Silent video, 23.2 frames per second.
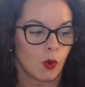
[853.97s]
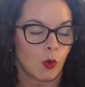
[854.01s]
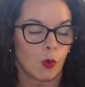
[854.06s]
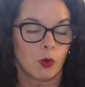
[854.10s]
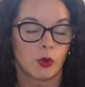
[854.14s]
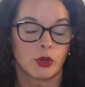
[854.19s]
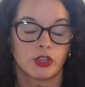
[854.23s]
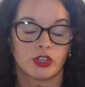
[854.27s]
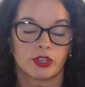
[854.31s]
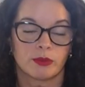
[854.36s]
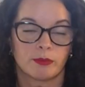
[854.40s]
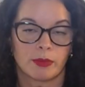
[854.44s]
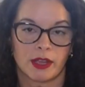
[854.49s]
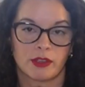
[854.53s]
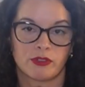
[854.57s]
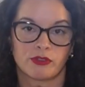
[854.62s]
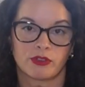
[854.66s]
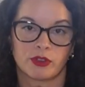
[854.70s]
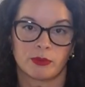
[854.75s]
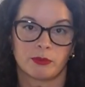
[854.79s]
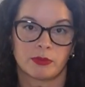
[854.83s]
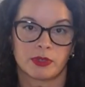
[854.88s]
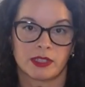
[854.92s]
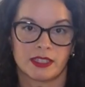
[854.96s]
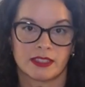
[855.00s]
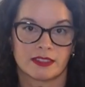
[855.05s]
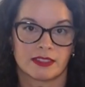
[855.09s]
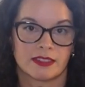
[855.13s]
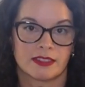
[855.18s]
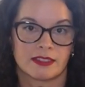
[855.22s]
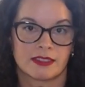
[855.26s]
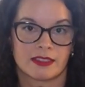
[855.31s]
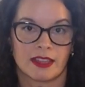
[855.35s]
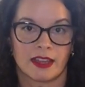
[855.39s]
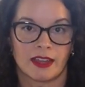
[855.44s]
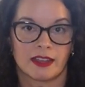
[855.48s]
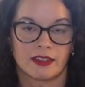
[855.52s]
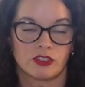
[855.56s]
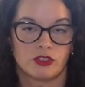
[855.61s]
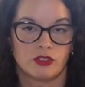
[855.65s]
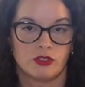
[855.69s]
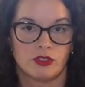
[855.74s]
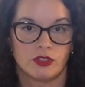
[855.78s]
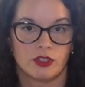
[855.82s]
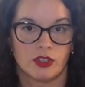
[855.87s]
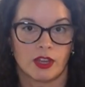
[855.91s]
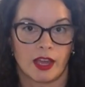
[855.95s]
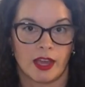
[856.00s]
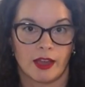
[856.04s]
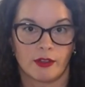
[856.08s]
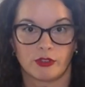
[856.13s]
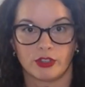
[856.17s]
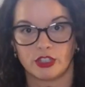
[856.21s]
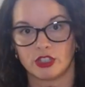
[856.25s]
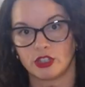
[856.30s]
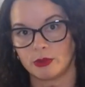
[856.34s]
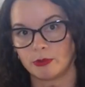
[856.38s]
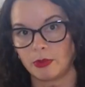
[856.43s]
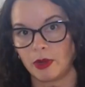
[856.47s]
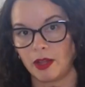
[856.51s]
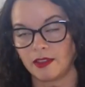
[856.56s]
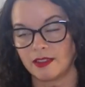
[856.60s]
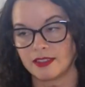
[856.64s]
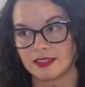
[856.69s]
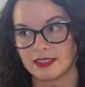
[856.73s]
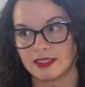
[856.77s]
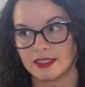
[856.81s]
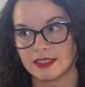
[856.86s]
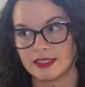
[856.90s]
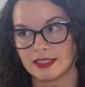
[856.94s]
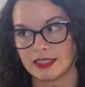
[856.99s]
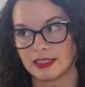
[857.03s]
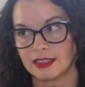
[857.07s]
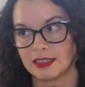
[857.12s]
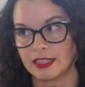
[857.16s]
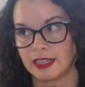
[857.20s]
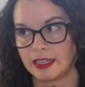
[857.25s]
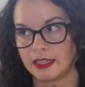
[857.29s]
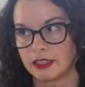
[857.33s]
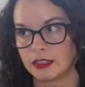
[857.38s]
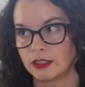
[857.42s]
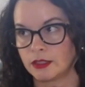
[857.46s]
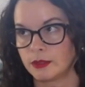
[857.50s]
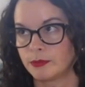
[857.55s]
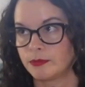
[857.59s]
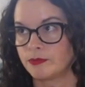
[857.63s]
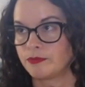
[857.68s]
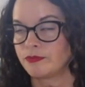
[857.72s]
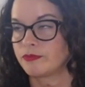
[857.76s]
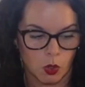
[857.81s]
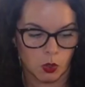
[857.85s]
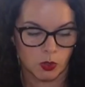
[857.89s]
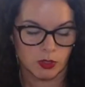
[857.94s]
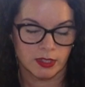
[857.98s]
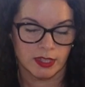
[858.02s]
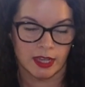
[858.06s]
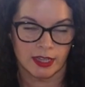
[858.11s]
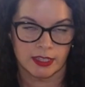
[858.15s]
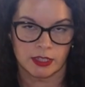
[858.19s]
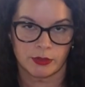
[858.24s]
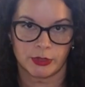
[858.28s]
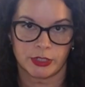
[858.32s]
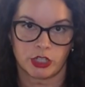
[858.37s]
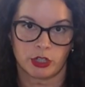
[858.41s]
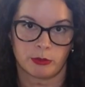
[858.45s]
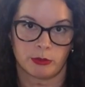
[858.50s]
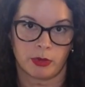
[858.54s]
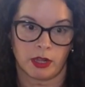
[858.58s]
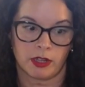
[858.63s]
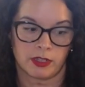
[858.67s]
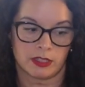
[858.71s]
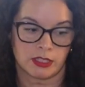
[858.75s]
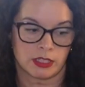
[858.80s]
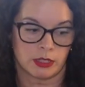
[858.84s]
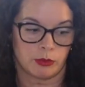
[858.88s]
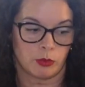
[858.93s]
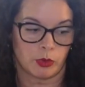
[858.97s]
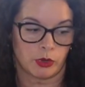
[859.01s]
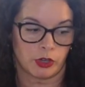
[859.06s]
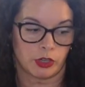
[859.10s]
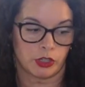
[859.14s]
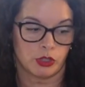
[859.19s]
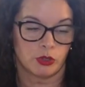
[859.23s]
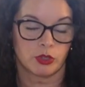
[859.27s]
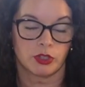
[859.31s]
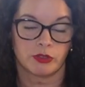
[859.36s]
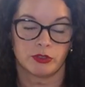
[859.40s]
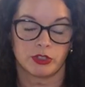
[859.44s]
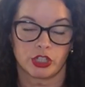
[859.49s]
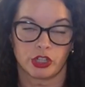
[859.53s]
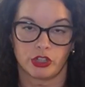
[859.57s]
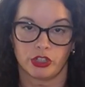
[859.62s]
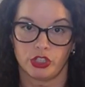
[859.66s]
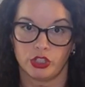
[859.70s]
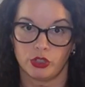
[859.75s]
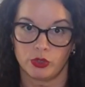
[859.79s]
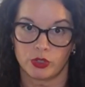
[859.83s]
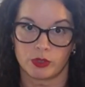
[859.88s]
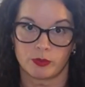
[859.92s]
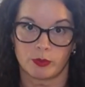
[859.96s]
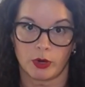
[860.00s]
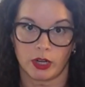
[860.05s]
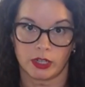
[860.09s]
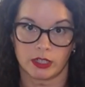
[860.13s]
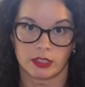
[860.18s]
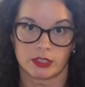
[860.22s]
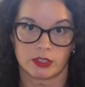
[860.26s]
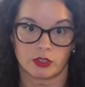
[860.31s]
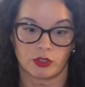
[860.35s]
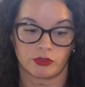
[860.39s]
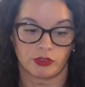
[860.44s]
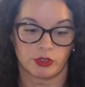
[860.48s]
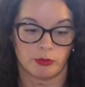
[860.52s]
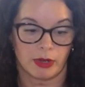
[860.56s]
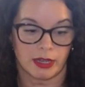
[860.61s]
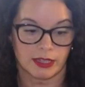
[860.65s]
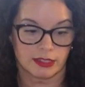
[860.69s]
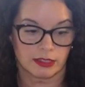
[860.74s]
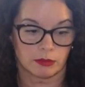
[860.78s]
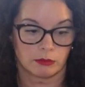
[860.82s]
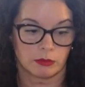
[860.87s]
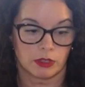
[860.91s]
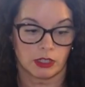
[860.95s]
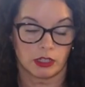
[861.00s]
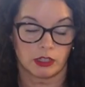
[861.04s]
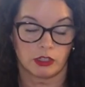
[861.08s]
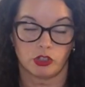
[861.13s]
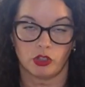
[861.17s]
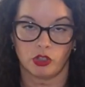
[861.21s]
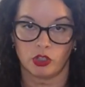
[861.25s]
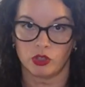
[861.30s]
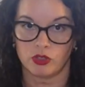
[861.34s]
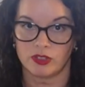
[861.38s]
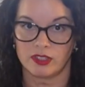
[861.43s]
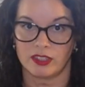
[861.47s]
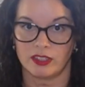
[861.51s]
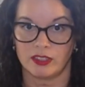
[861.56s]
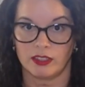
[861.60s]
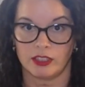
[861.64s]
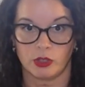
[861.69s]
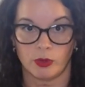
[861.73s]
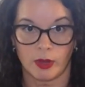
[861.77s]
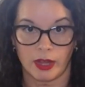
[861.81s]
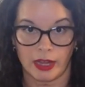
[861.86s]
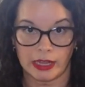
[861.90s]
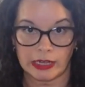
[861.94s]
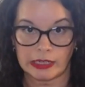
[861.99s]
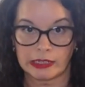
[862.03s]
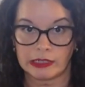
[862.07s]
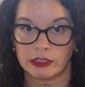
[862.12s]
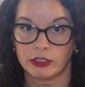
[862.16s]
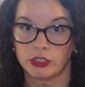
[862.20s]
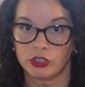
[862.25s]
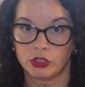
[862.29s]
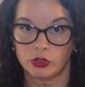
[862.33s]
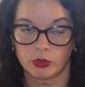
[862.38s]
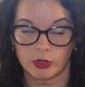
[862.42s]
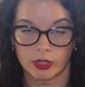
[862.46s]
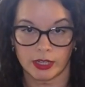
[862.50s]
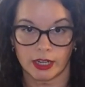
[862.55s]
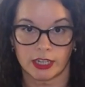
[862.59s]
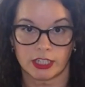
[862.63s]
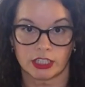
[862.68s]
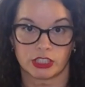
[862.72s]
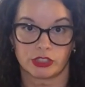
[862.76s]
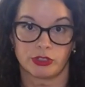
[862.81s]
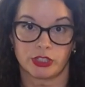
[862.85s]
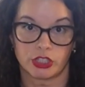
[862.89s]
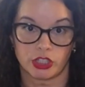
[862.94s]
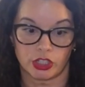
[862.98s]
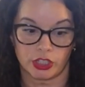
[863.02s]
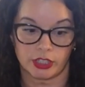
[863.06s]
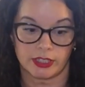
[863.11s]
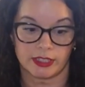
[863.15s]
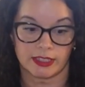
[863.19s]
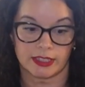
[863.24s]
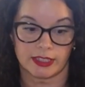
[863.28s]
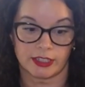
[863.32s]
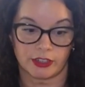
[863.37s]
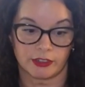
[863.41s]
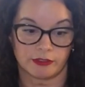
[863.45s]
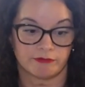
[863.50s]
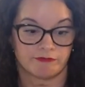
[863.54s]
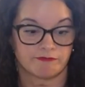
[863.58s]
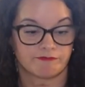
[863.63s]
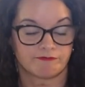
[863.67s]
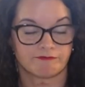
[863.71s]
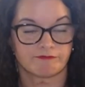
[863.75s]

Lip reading: Or you can buy from places that have return policies, like Ulta has a return policy where you can return used products. So if you buy something, you use it, you hate it, you can actually return it there,